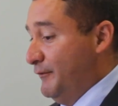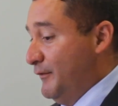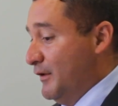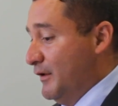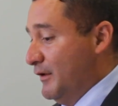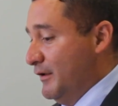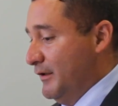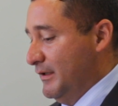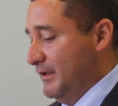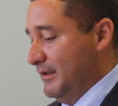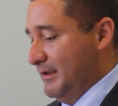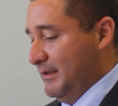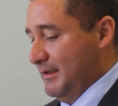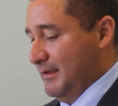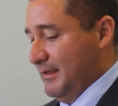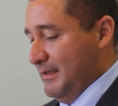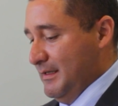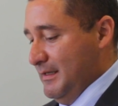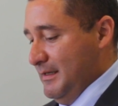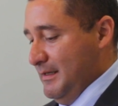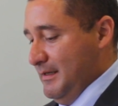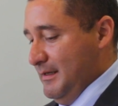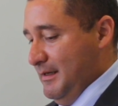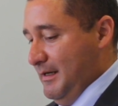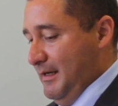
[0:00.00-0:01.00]
far,
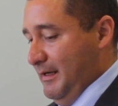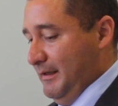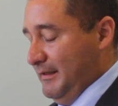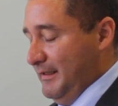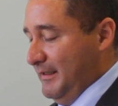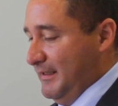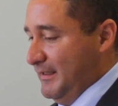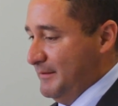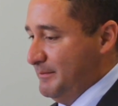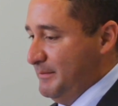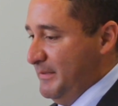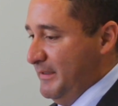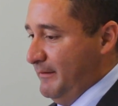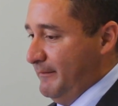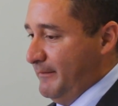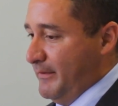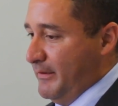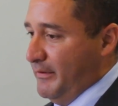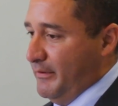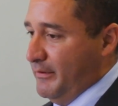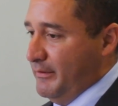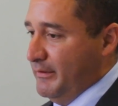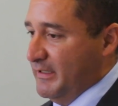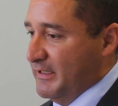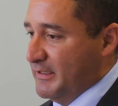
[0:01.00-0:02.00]
I think it's been a
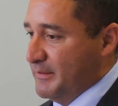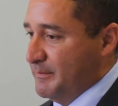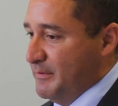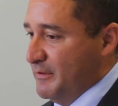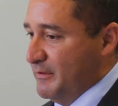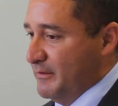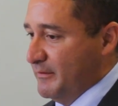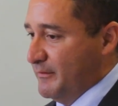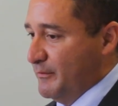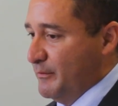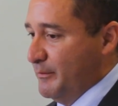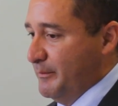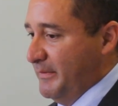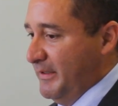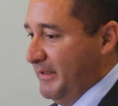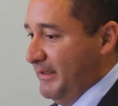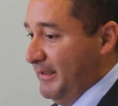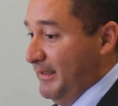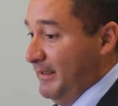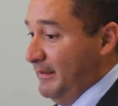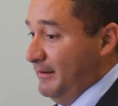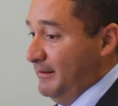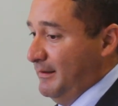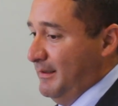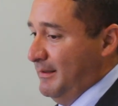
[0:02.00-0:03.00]
very good experience for me,
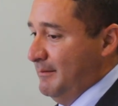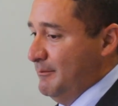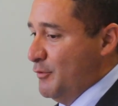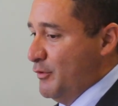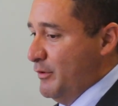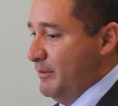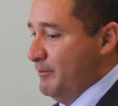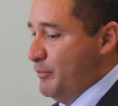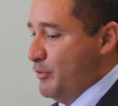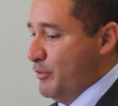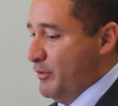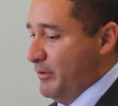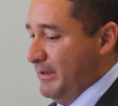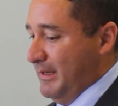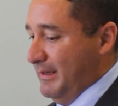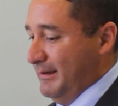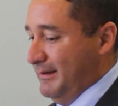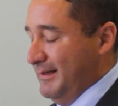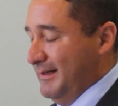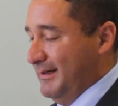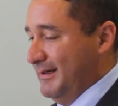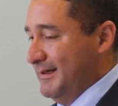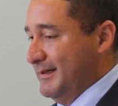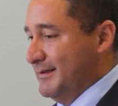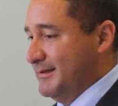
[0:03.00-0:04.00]
and more important, I
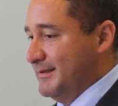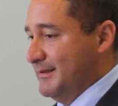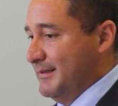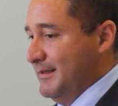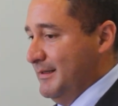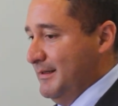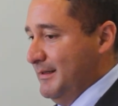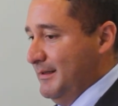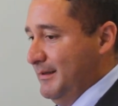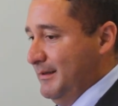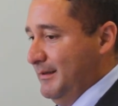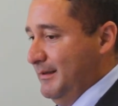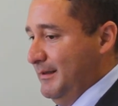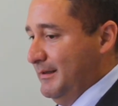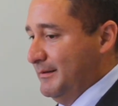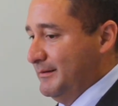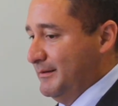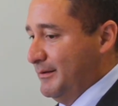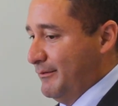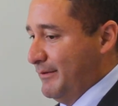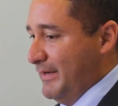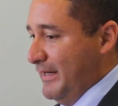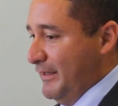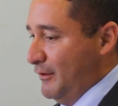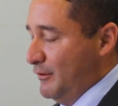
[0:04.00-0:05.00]
think it's
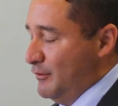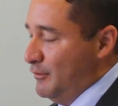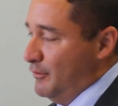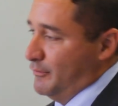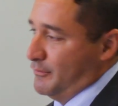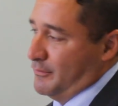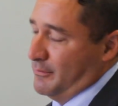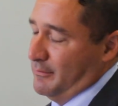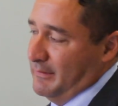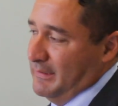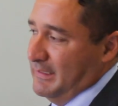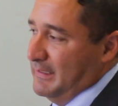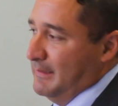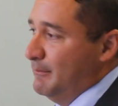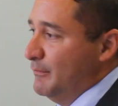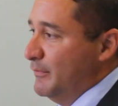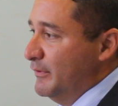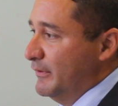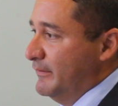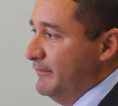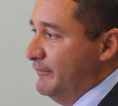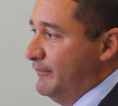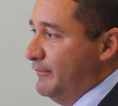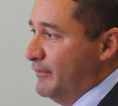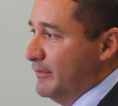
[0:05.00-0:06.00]
the right culture that I'm
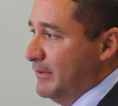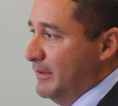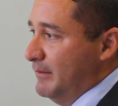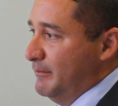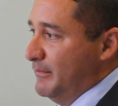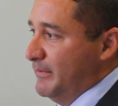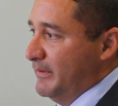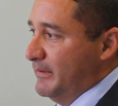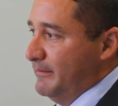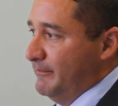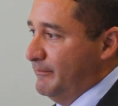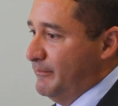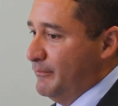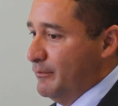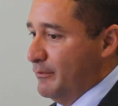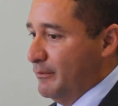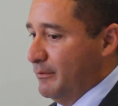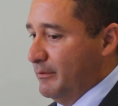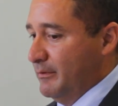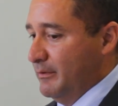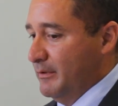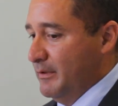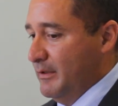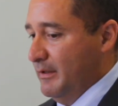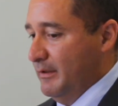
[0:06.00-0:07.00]
looking for. I'm looking
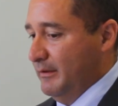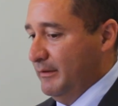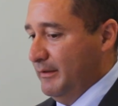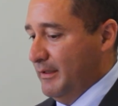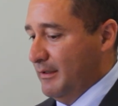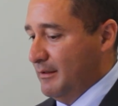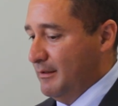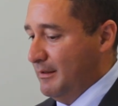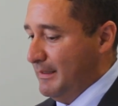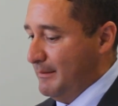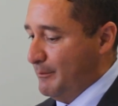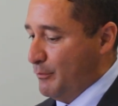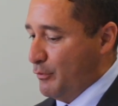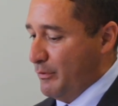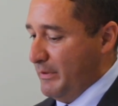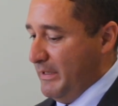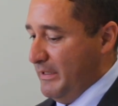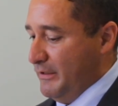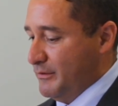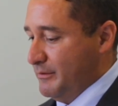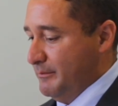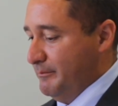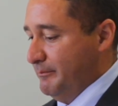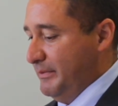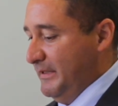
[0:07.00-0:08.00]
for the
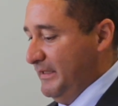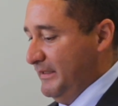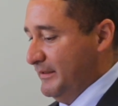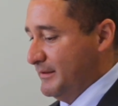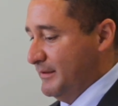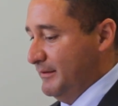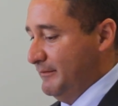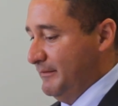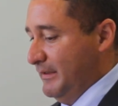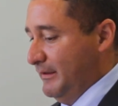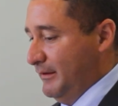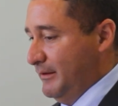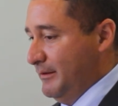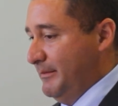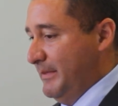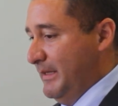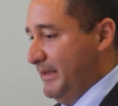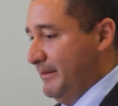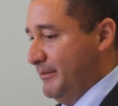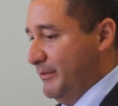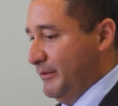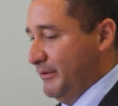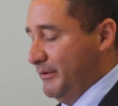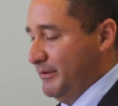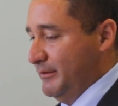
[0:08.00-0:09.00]
collaboration piece of it to be
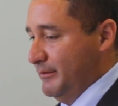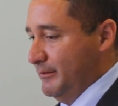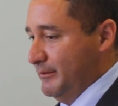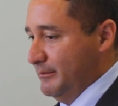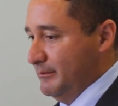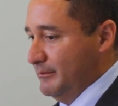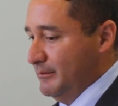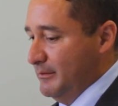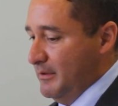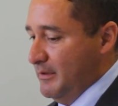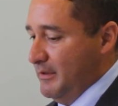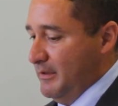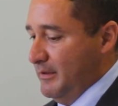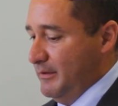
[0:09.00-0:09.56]
able to